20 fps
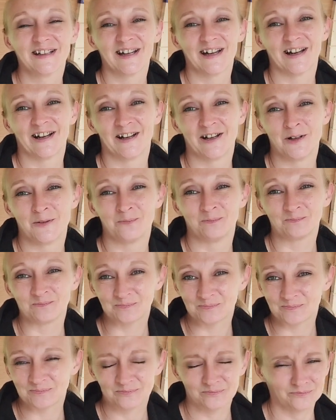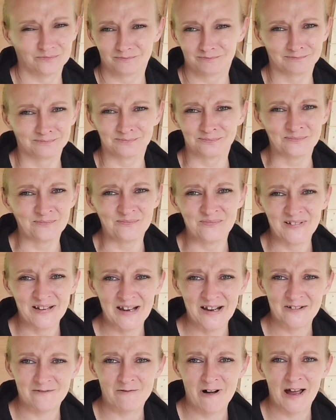
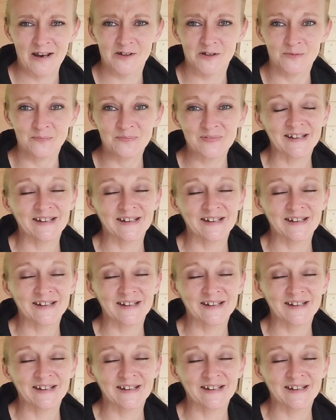Yeah, random.